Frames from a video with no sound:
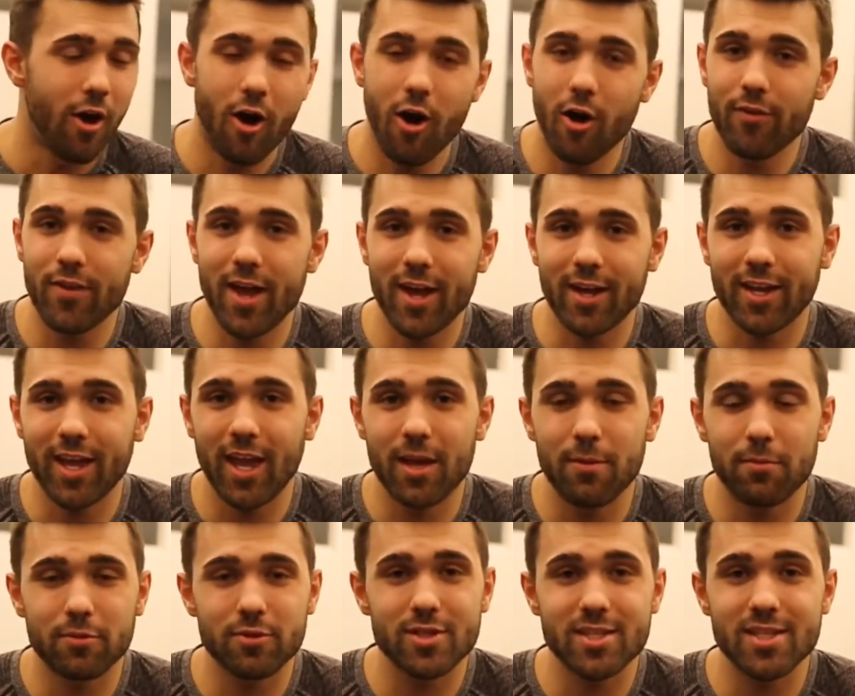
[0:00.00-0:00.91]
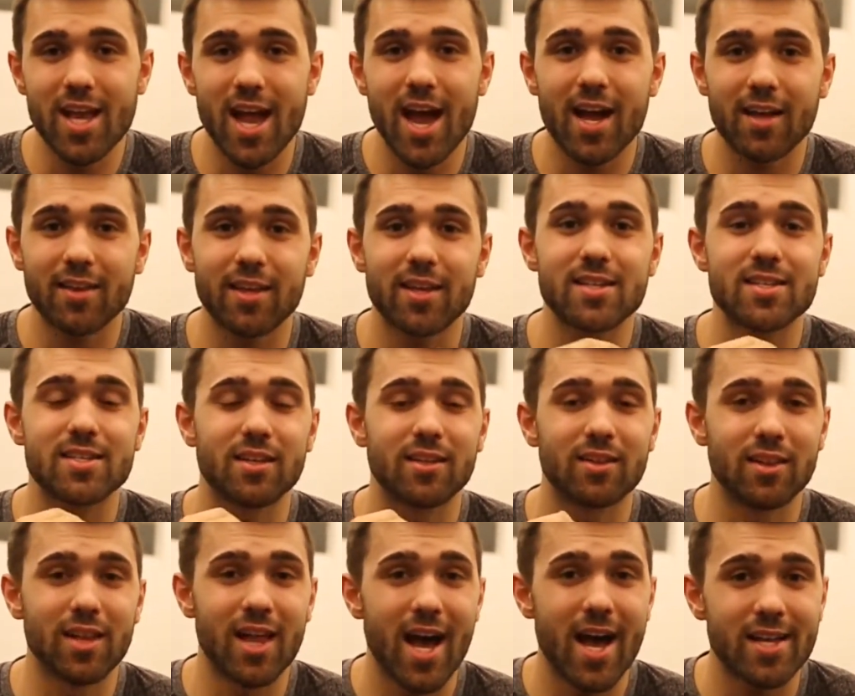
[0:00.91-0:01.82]
on that cable stack. That is the
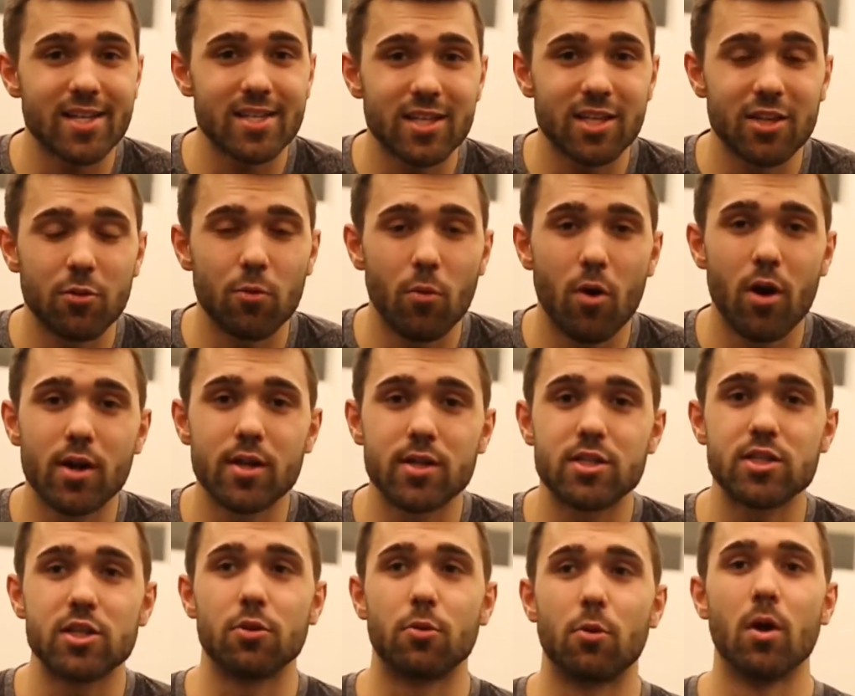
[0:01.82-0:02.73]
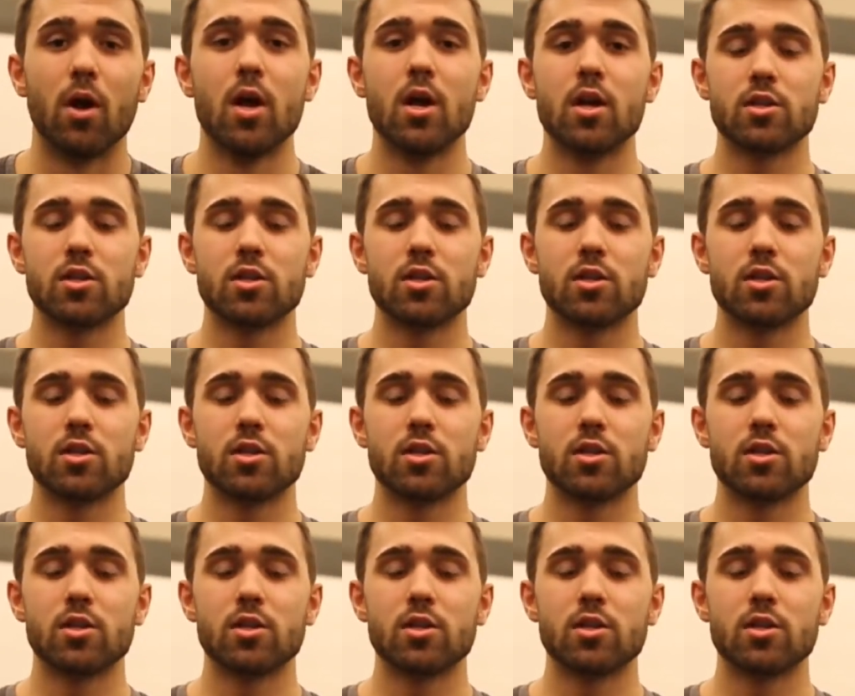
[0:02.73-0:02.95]
last thing you want to do.